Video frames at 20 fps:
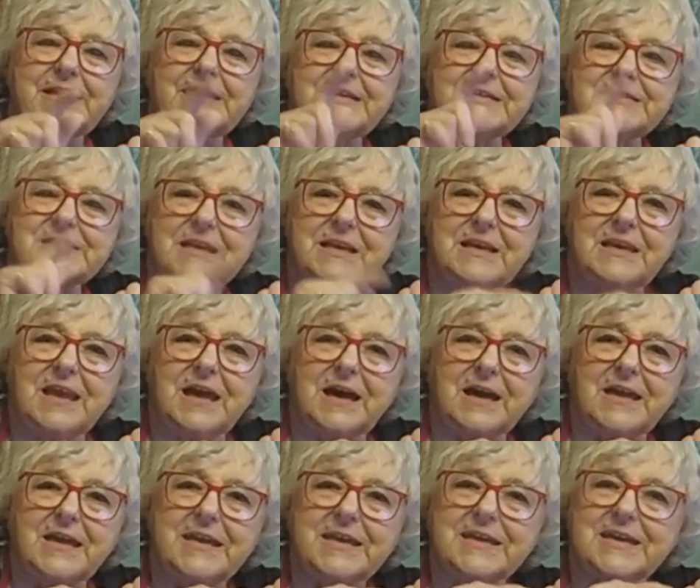Please
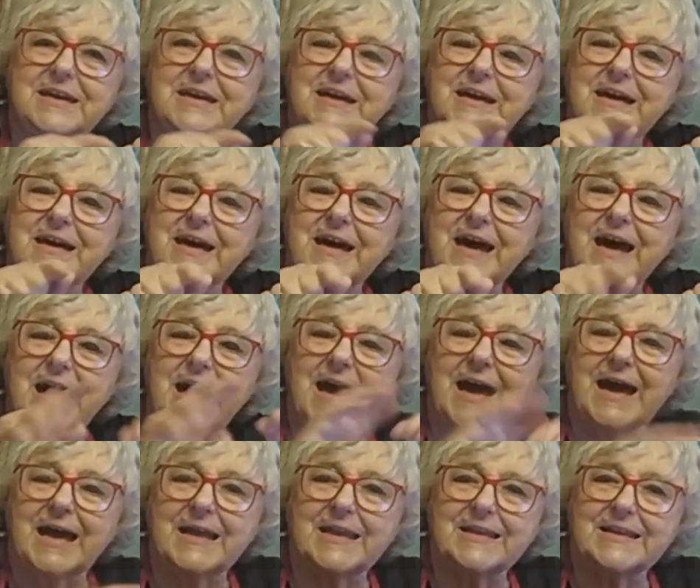like
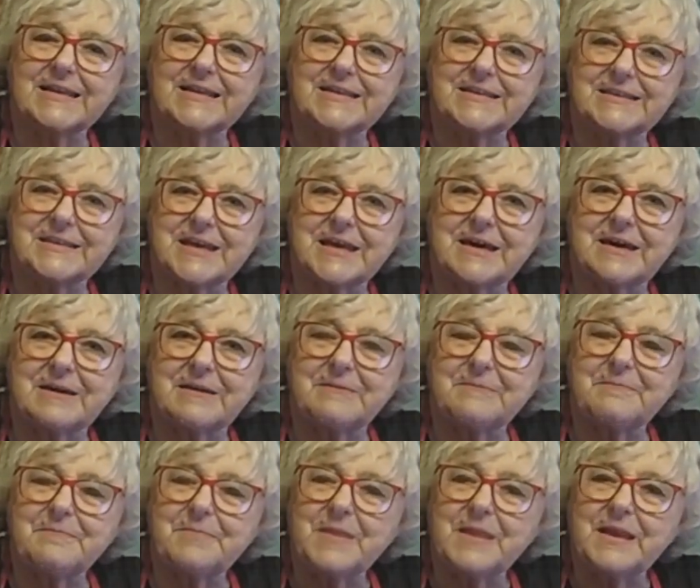and
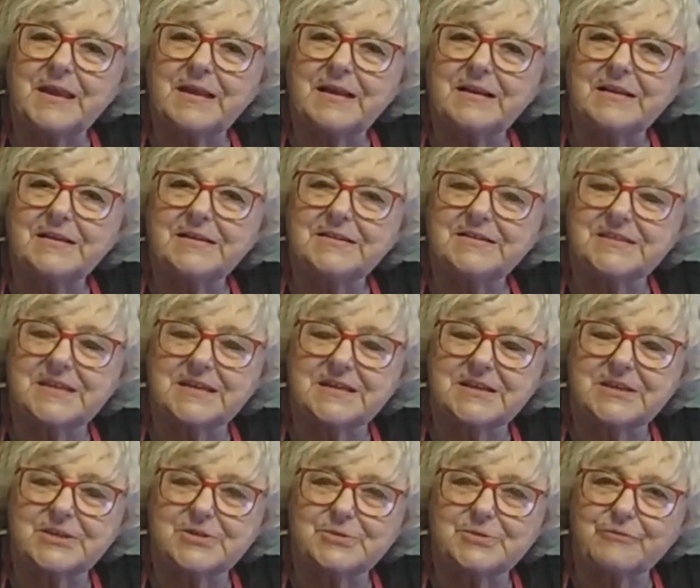
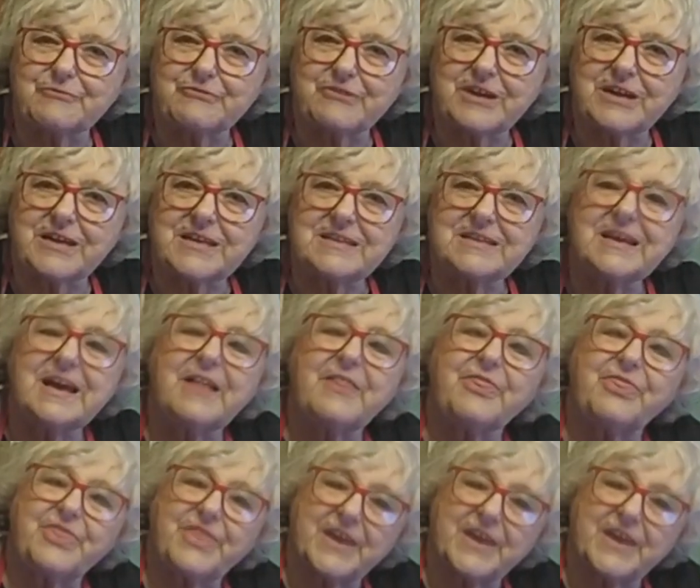send it to a friend.